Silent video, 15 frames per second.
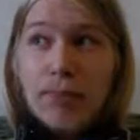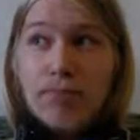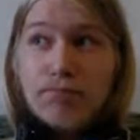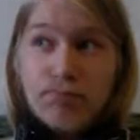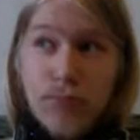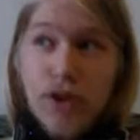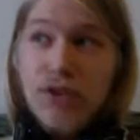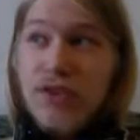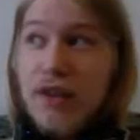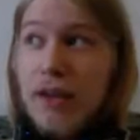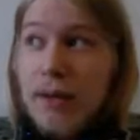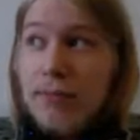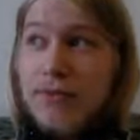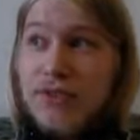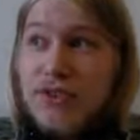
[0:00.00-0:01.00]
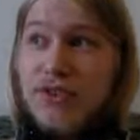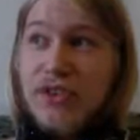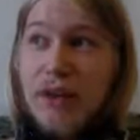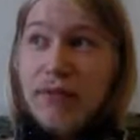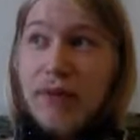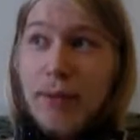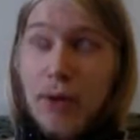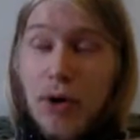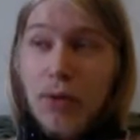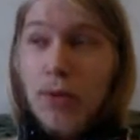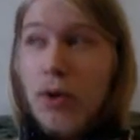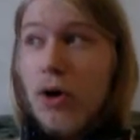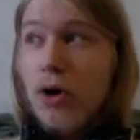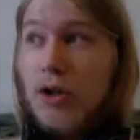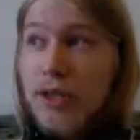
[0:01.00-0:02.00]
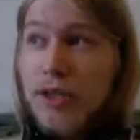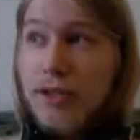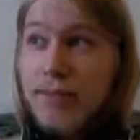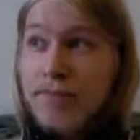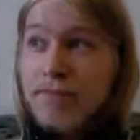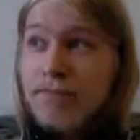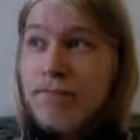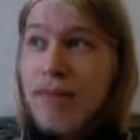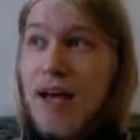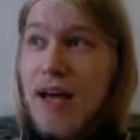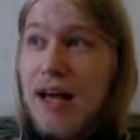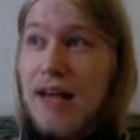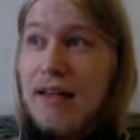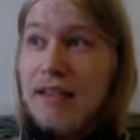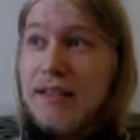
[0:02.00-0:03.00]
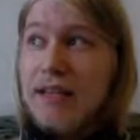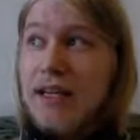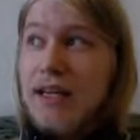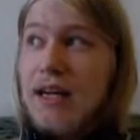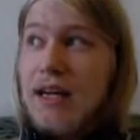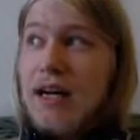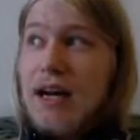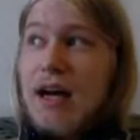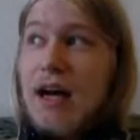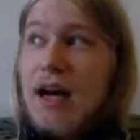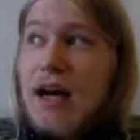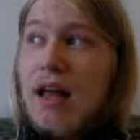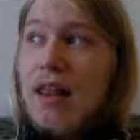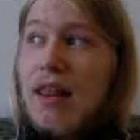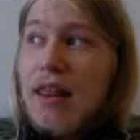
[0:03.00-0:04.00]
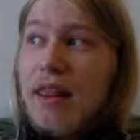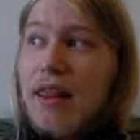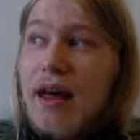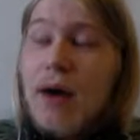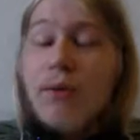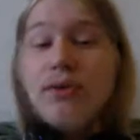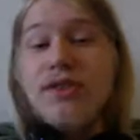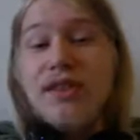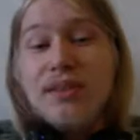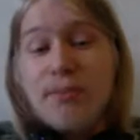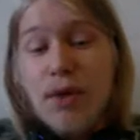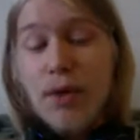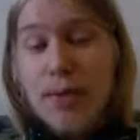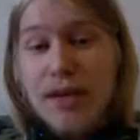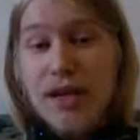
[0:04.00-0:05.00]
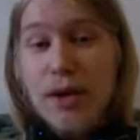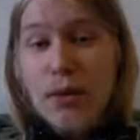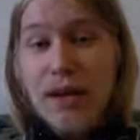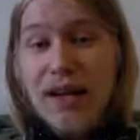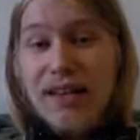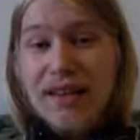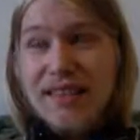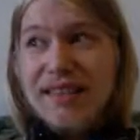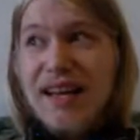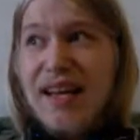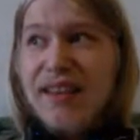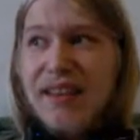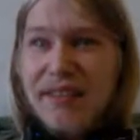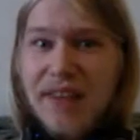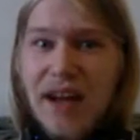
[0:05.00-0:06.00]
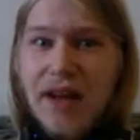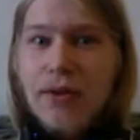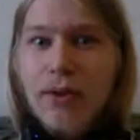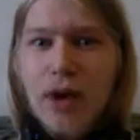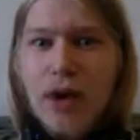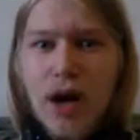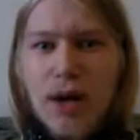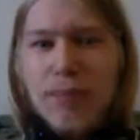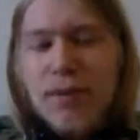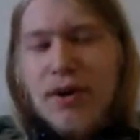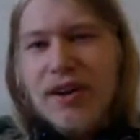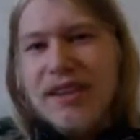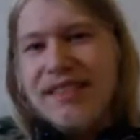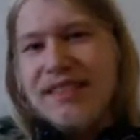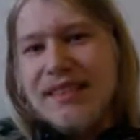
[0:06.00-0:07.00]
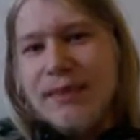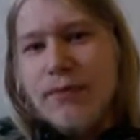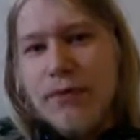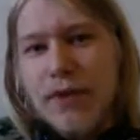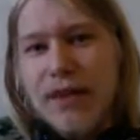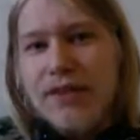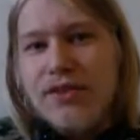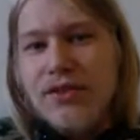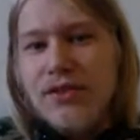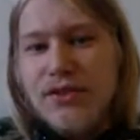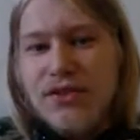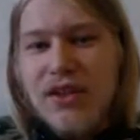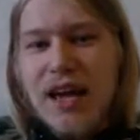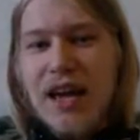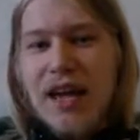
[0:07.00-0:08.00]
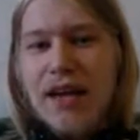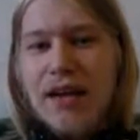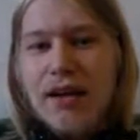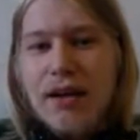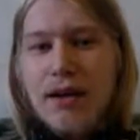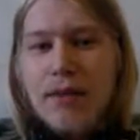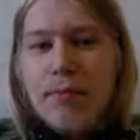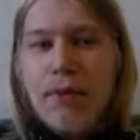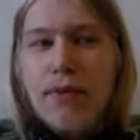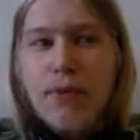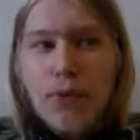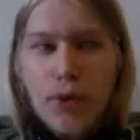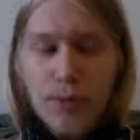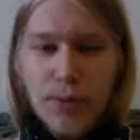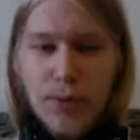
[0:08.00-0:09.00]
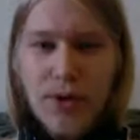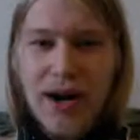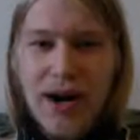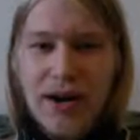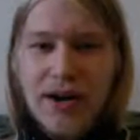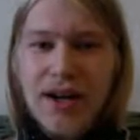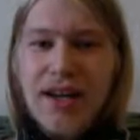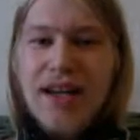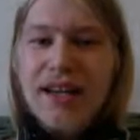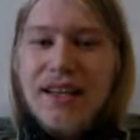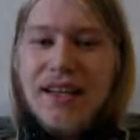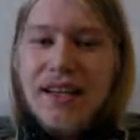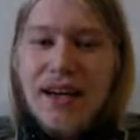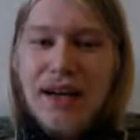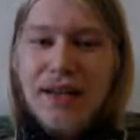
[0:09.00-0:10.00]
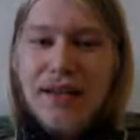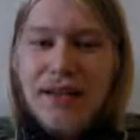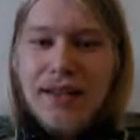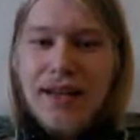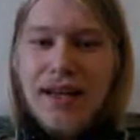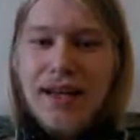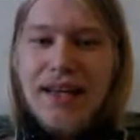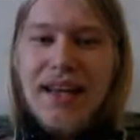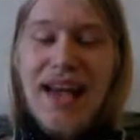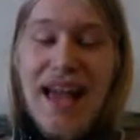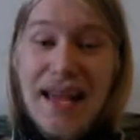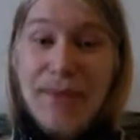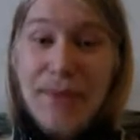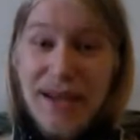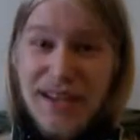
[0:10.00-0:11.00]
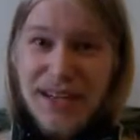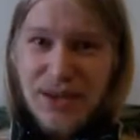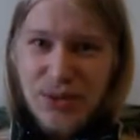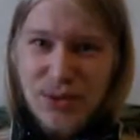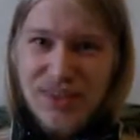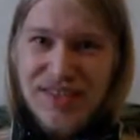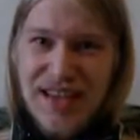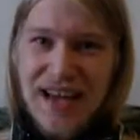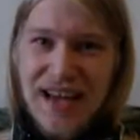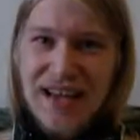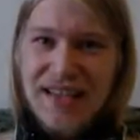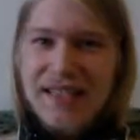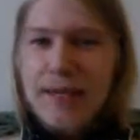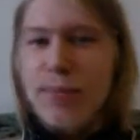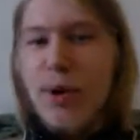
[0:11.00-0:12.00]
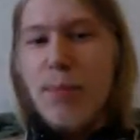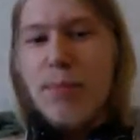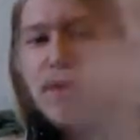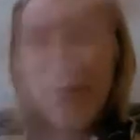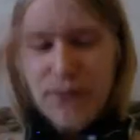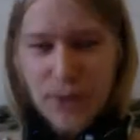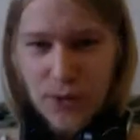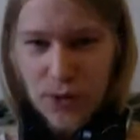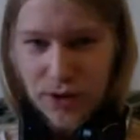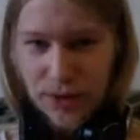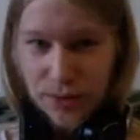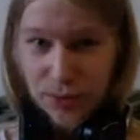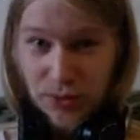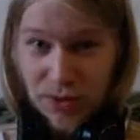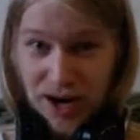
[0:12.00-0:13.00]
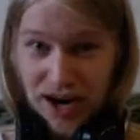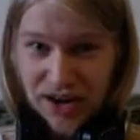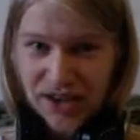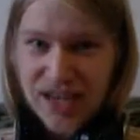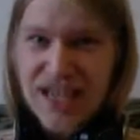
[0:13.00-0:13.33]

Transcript: Muslims, if I'm not wrong, and that was the moment I realized that Allahu Akbar is the phrase you say before prayer. Kinda like Amen in Christianity, but before the prayer.